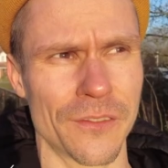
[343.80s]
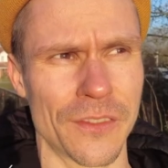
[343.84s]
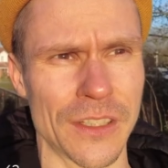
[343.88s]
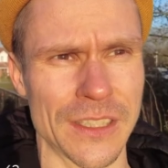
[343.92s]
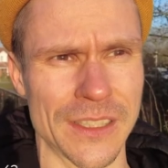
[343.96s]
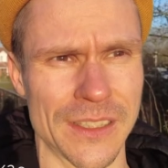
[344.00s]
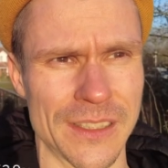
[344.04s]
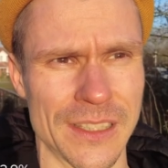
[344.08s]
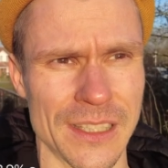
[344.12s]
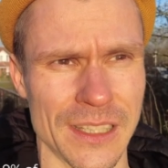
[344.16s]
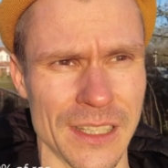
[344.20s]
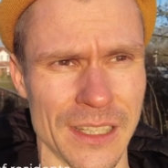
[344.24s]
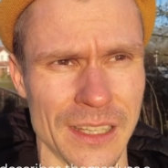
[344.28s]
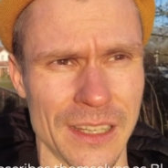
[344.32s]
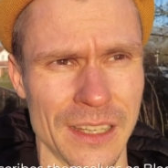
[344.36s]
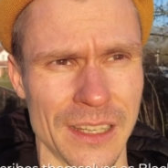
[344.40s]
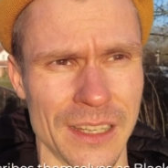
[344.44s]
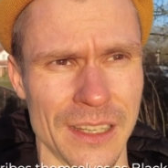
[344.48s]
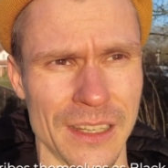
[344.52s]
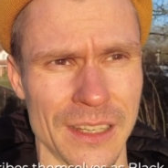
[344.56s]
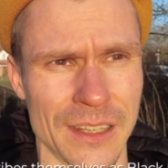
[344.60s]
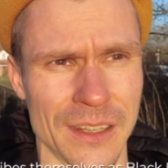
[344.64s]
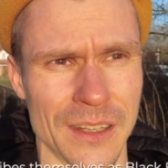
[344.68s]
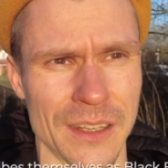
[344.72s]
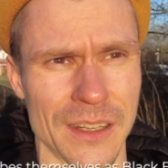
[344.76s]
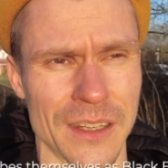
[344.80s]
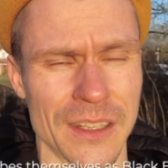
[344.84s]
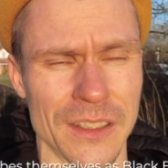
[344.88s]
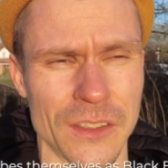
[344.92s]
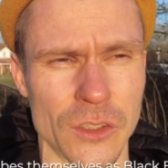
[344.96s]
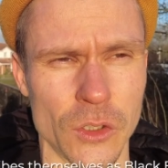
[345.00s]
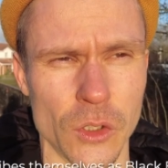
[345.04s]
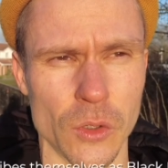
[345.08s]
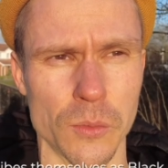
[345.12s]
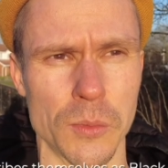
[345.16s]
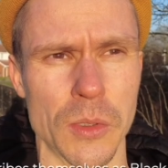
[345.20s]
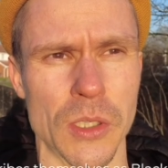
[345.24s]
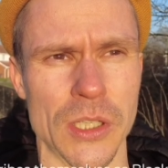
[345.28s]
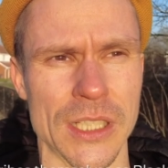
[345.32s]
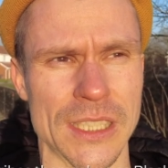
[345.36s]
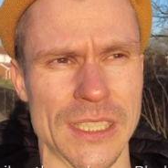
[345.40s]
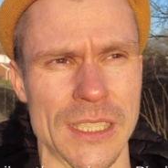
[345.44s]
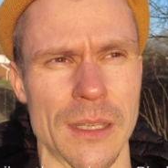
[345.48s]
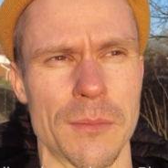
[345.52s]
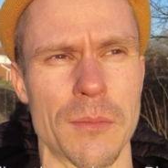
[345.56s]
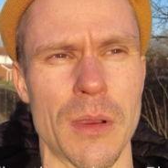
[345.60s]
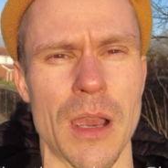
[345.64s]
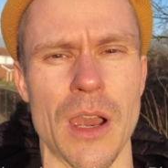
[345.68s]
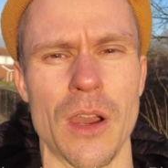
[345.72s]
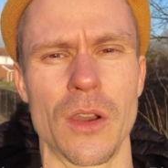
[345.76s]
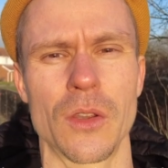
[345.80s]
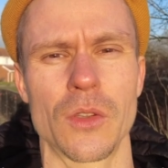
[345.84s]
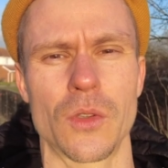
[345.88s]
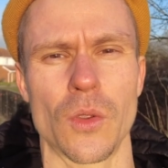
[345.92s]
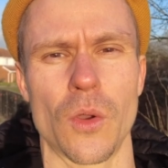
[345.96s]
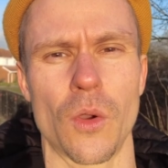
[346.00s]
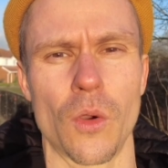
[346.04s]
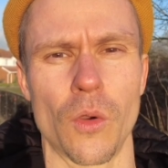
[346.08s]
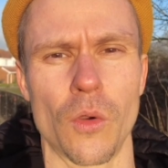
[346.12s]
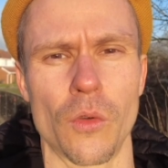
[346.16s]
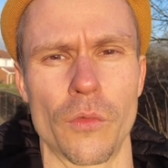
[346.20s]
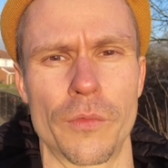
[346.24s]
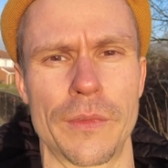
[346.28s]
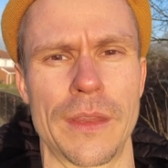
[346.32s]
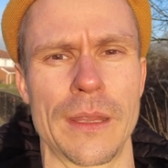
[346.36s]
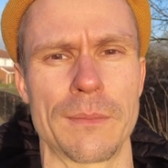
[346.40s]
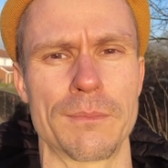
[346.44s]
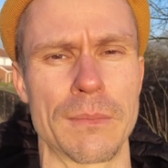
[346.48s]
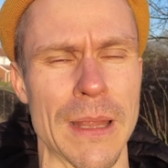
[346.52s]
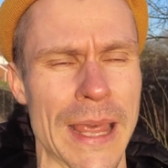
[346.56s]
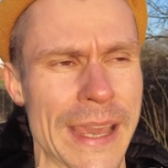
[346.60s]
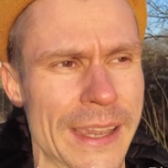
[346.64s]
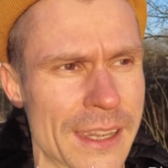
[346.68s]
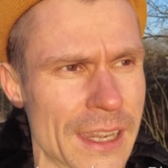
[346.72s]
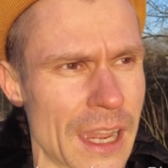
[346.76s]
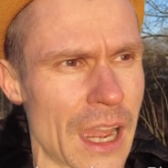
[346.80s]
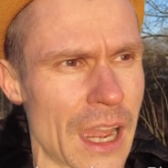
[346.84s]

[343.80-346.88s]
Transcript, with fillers: with the numerous amount of the black